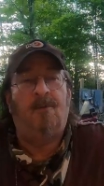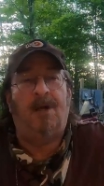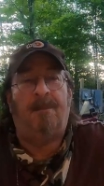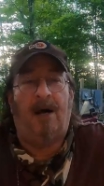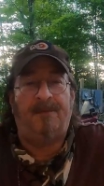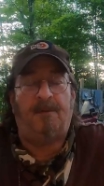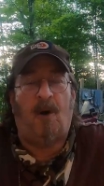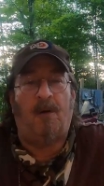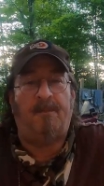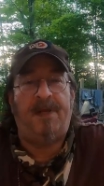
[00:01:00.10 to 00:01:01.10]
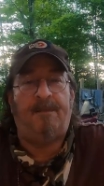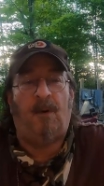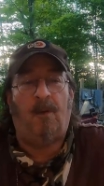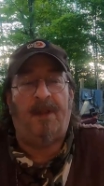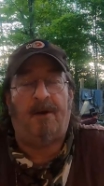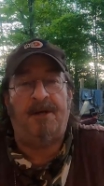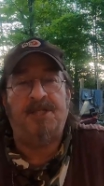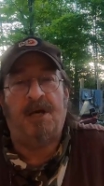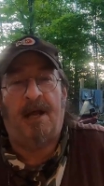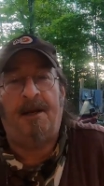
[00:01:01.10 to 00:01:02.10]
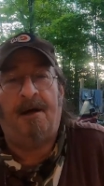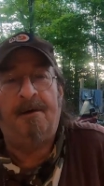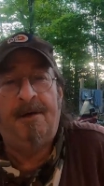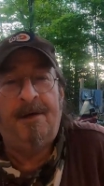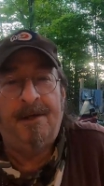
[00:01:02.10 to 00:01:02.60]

what about the, all the people that are in China,